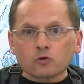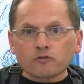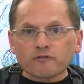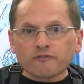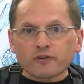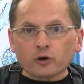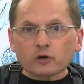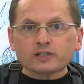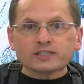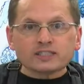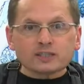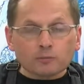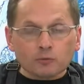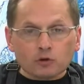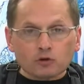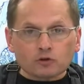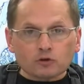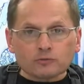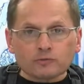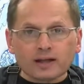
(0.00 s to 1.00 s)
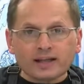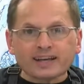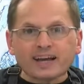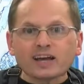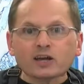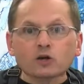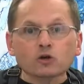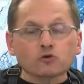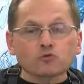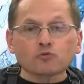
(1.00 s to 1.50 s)
very similar. Like
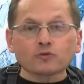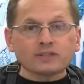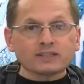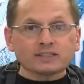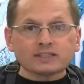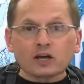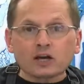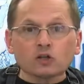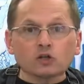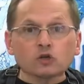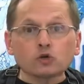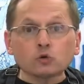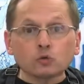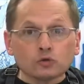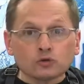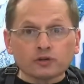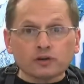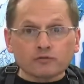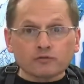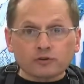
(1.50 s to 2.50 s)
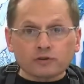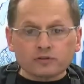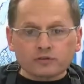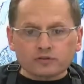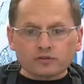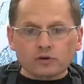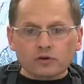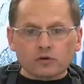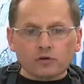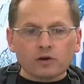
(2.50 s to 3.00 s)
I couldn't really tell a huge difference.
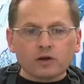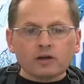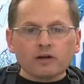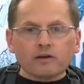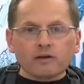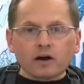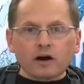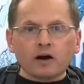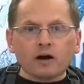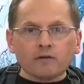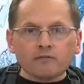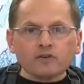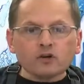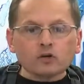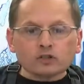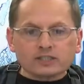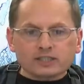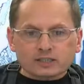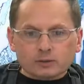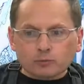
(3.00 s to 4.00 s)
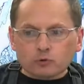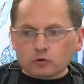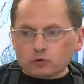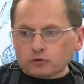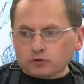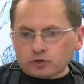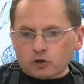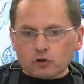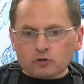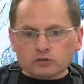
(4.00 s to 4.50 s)
So very similar
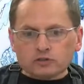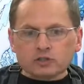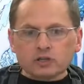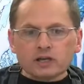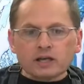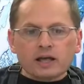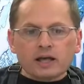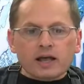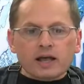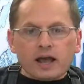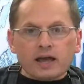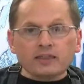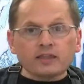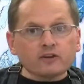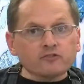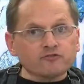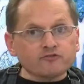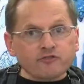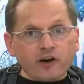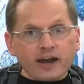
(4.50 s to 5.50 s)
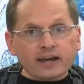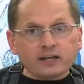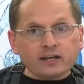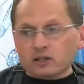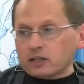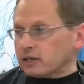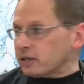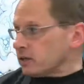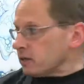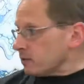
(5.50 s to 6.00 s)
results. And then
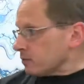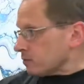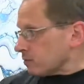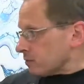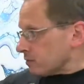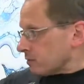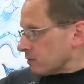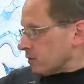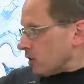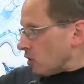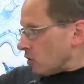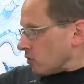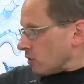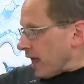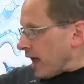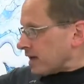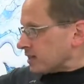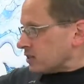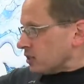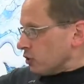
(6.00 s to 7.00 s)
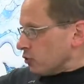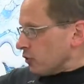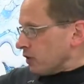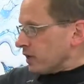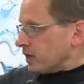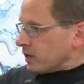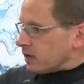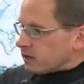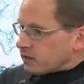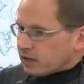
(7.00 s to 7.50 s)
finally, our last
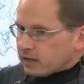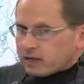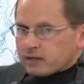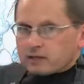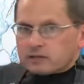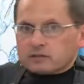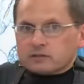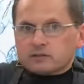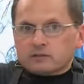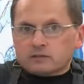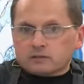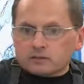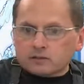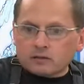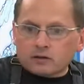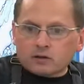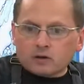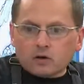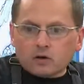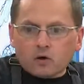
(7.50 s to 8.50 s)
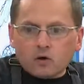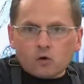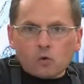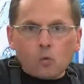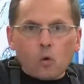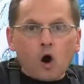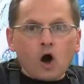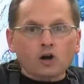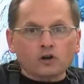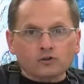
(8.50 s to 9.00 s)
ingredient is
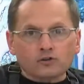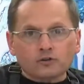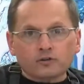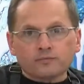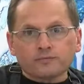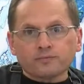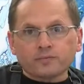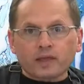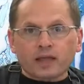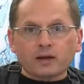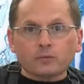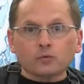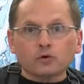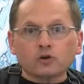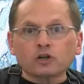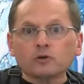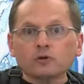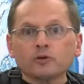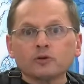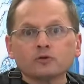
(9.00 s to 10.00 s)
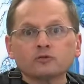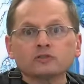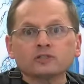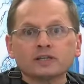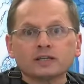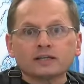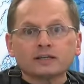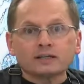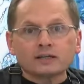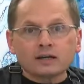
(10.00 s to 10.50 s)
water. And we're going to be
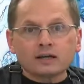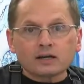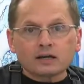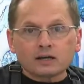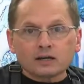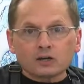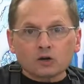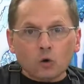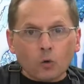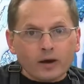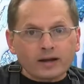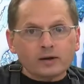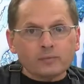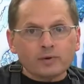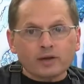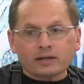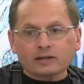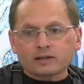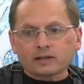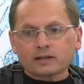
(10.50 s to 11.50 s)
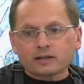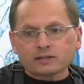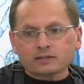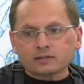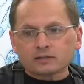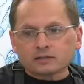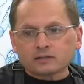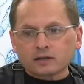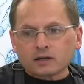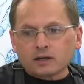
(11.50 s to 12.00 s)
using quite a bit.
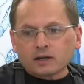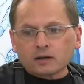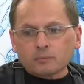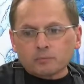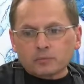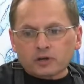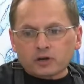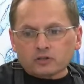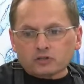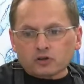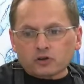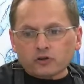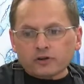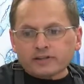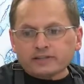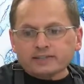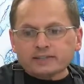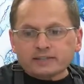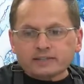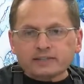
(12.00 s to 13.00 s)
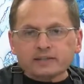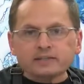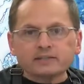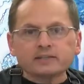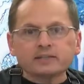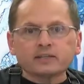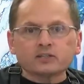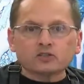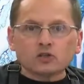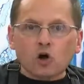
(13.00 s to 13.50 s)
It's because our
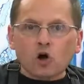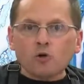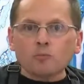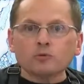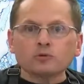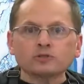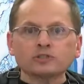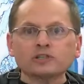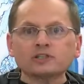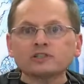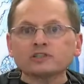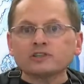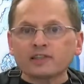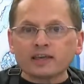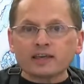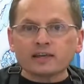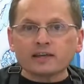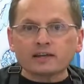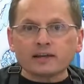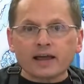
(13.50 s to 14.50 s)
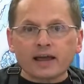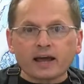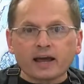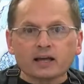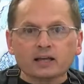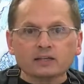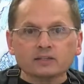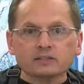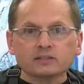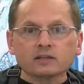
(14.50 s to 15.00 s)
consistency is almost as thin
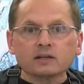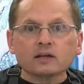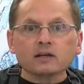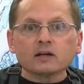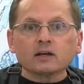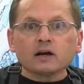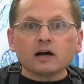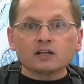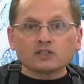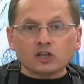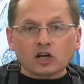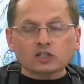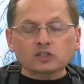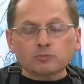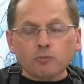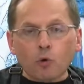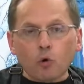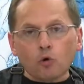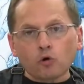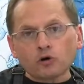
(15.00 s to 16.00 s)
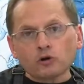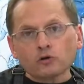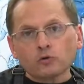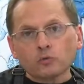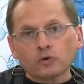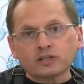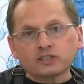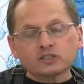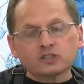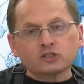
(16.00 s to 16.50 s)
as a Dutch pour,
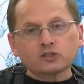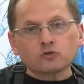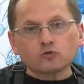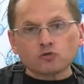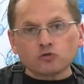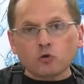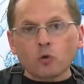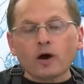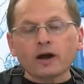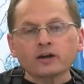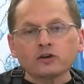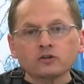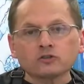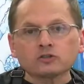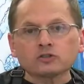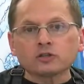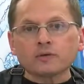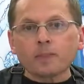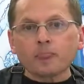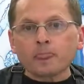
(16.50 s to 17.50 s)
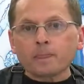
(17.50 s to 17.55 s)
which requires